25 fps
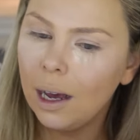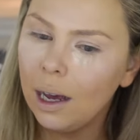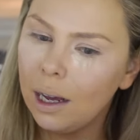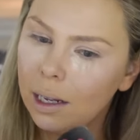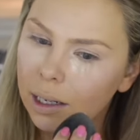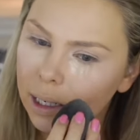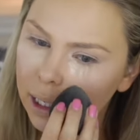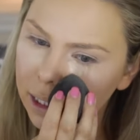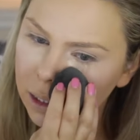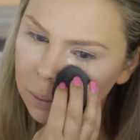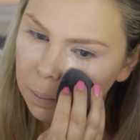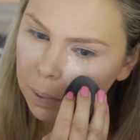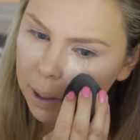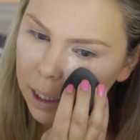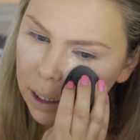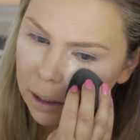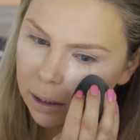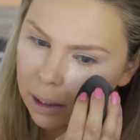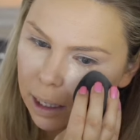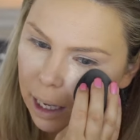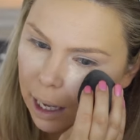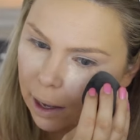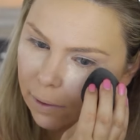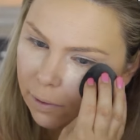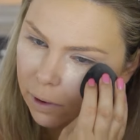unless
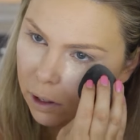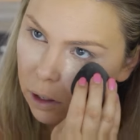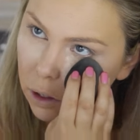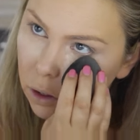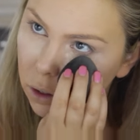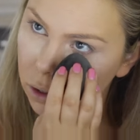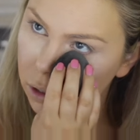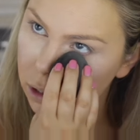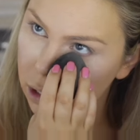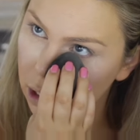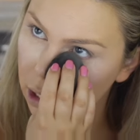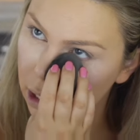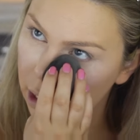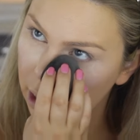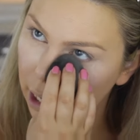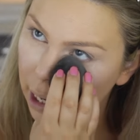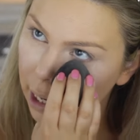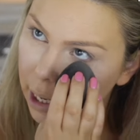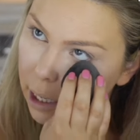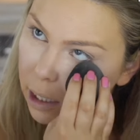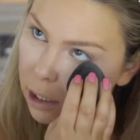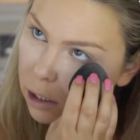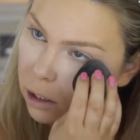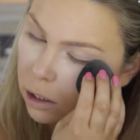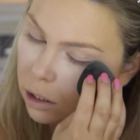because I haven't used it in
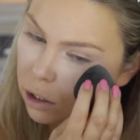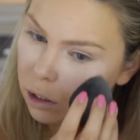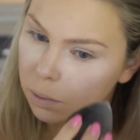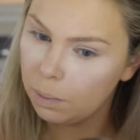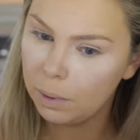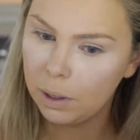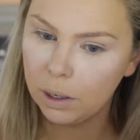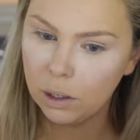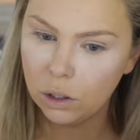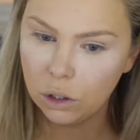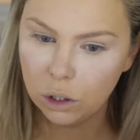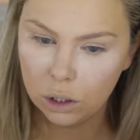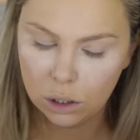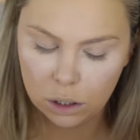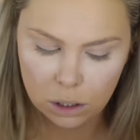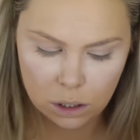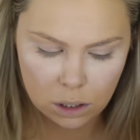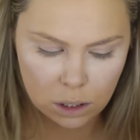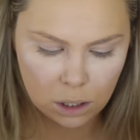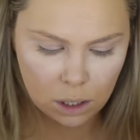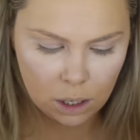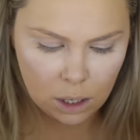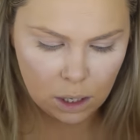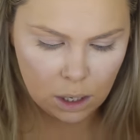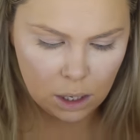ages, but it
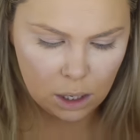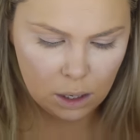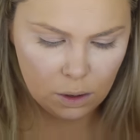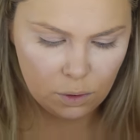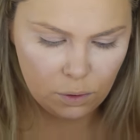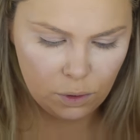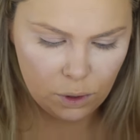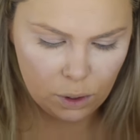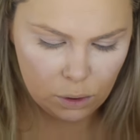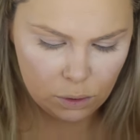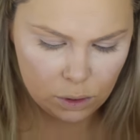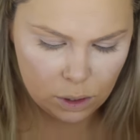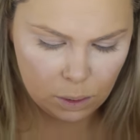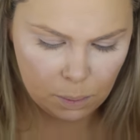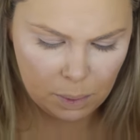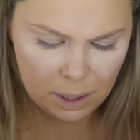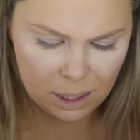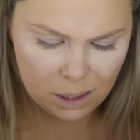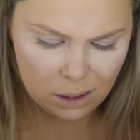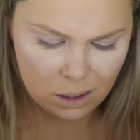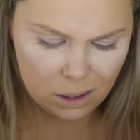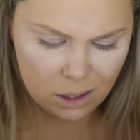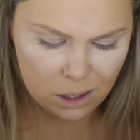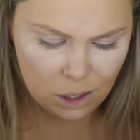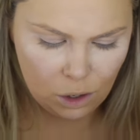just feels a
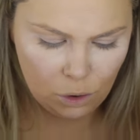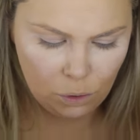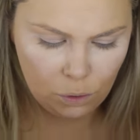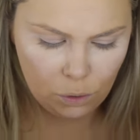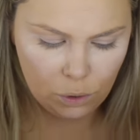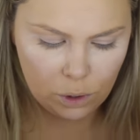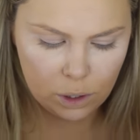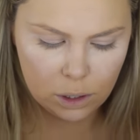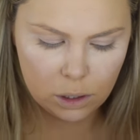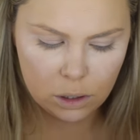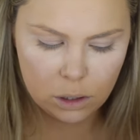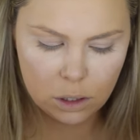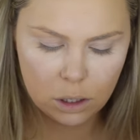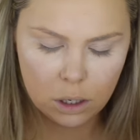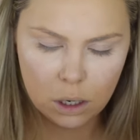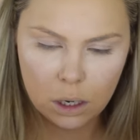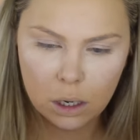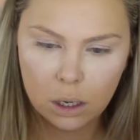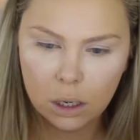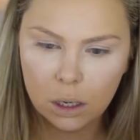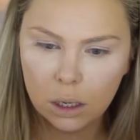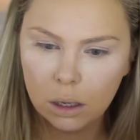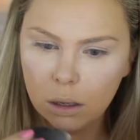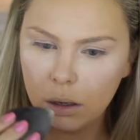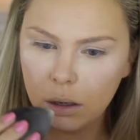bit different.